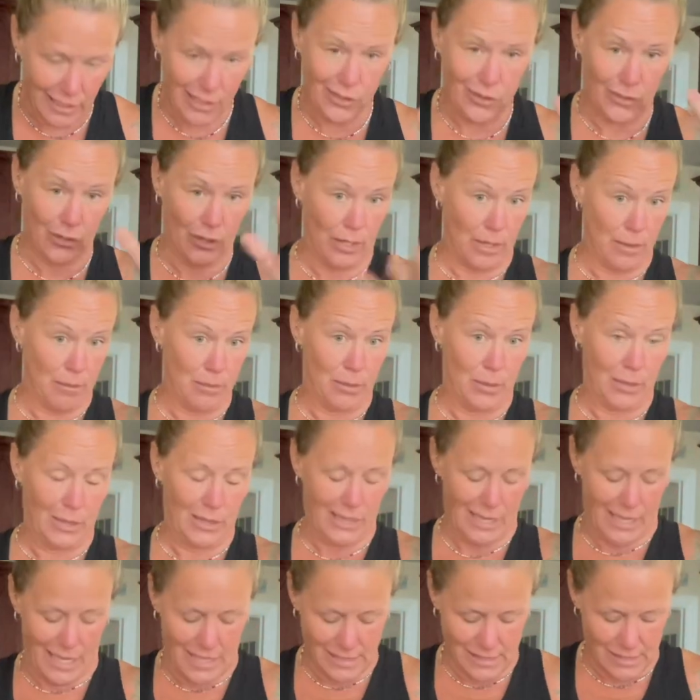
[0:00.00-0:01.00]
so I can put
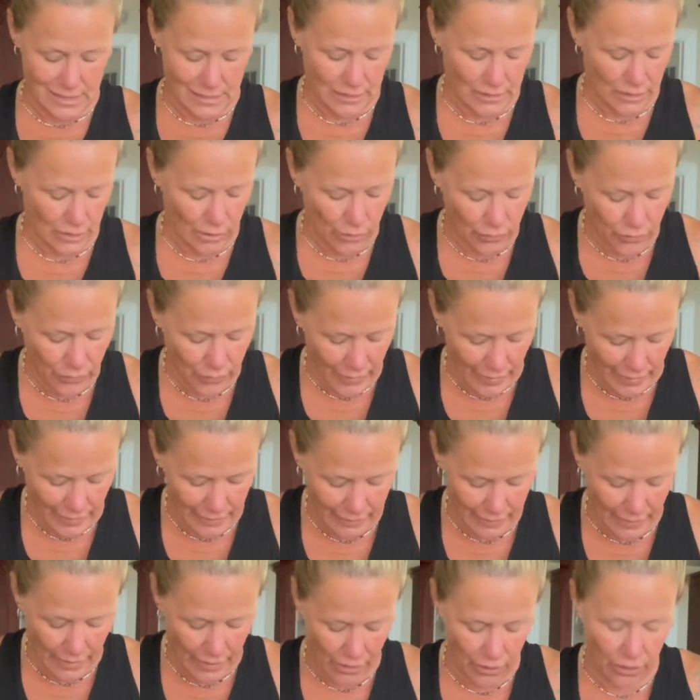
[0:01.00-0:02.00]
that silicone thing in
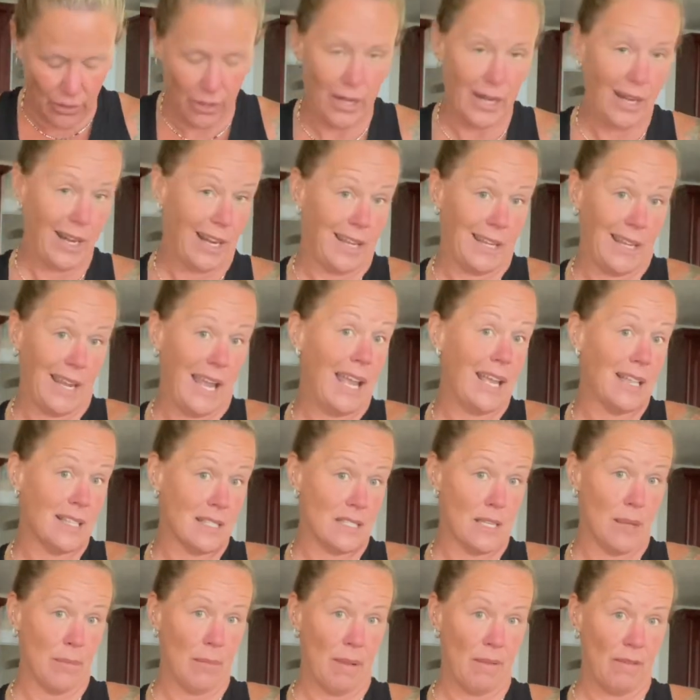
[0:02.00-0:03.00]
there, and I can
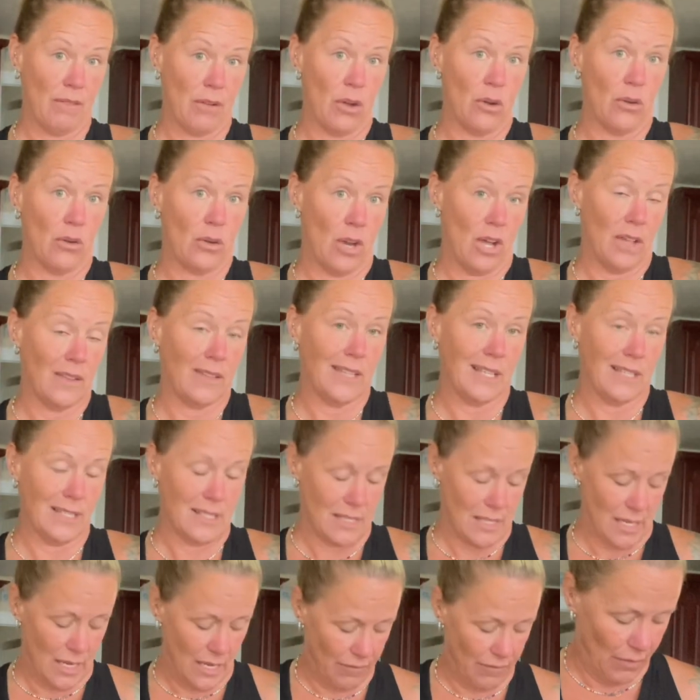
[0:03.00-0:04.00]
set my phone on the
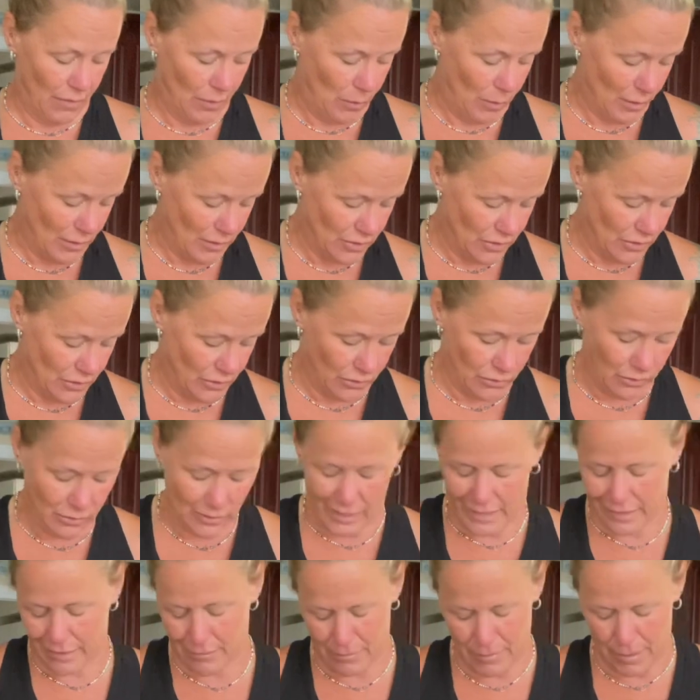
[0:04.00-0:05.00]
inside want to,
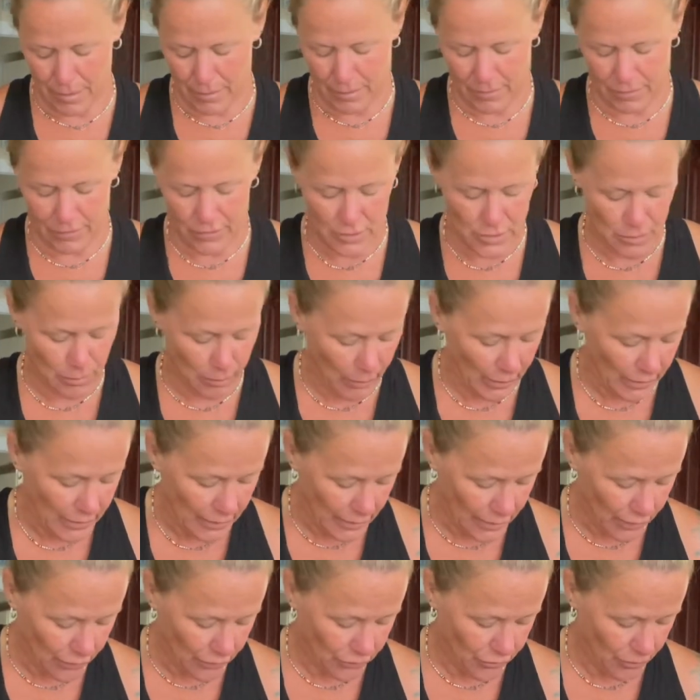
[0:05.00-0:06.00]
like maybe if it's
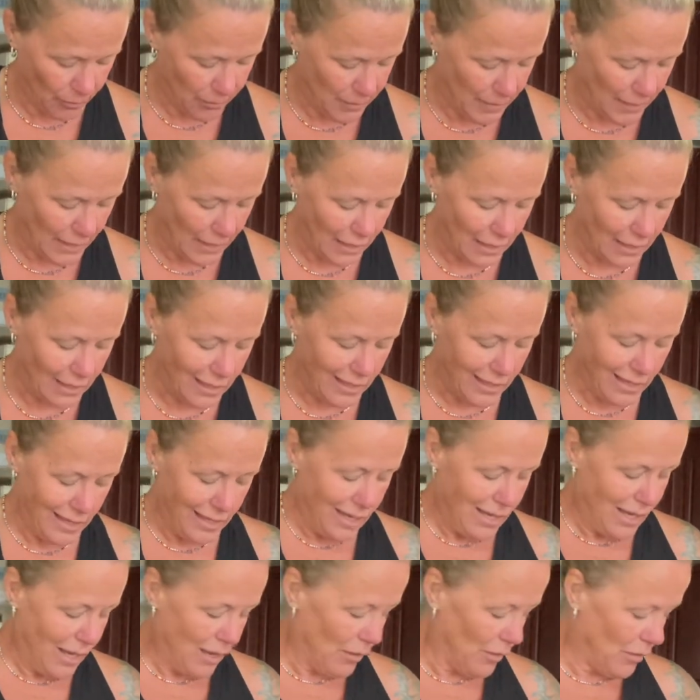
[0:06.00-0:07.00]
sprinkling or something.
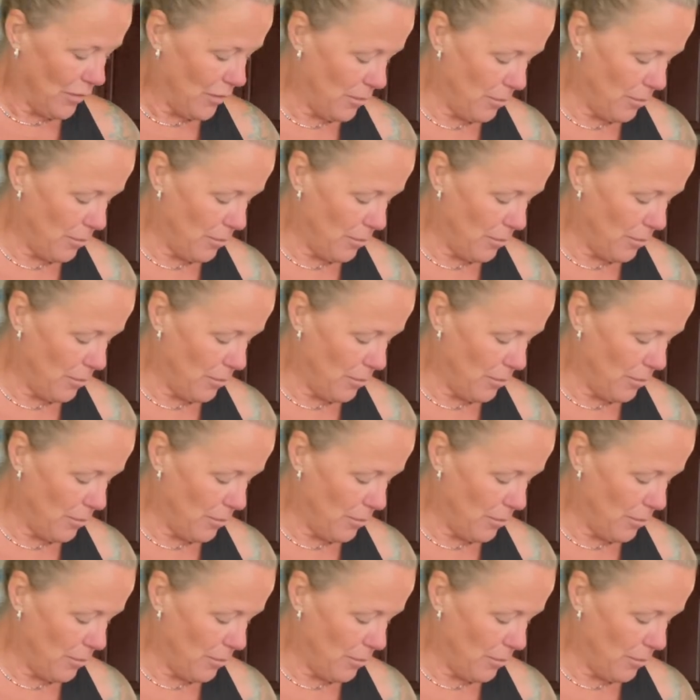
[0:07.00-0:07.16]
The